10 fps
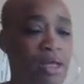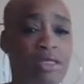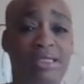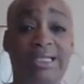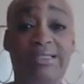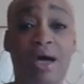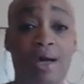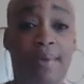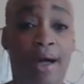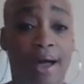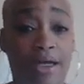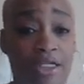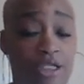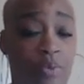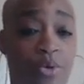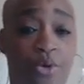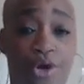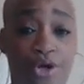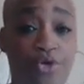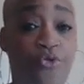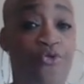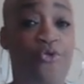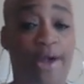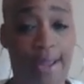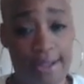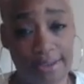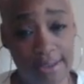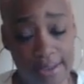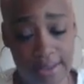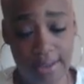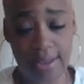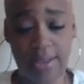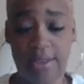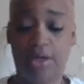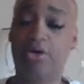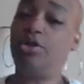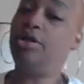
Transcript: So let's talk about how to support your friend or your